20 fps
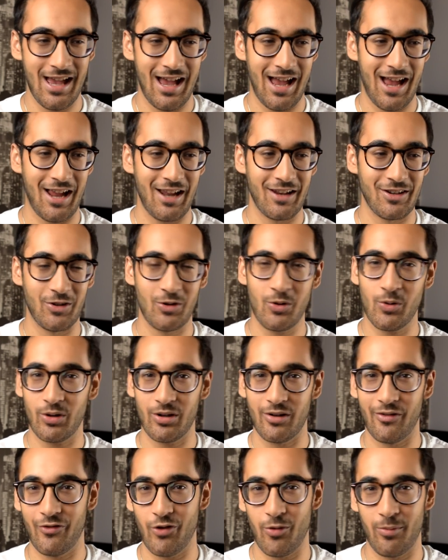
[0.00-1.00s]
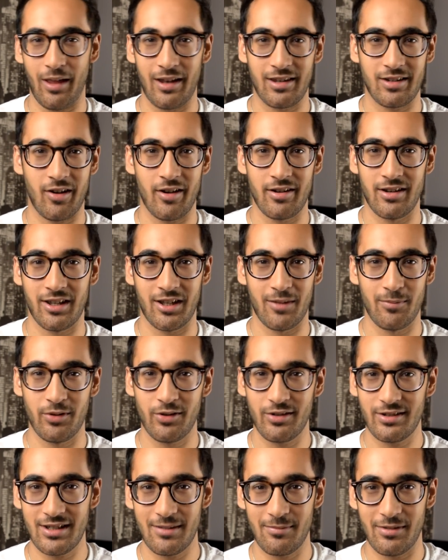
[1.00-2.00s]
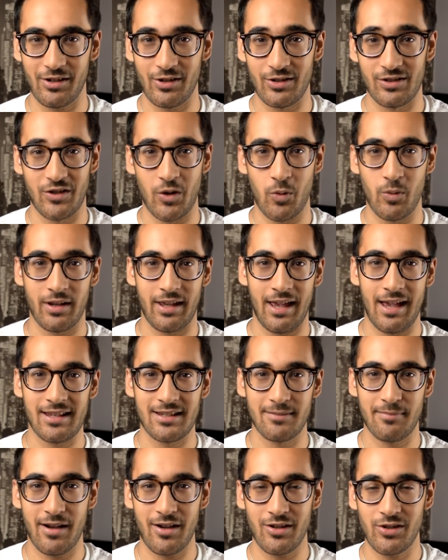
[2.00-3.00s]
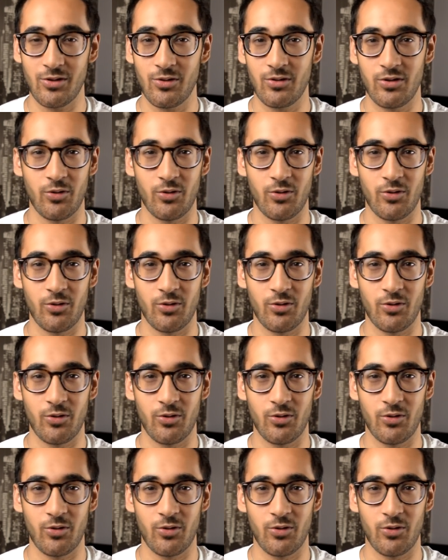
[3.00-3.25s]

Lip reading: and you're not going to form that tight-knit community because no one cares about you.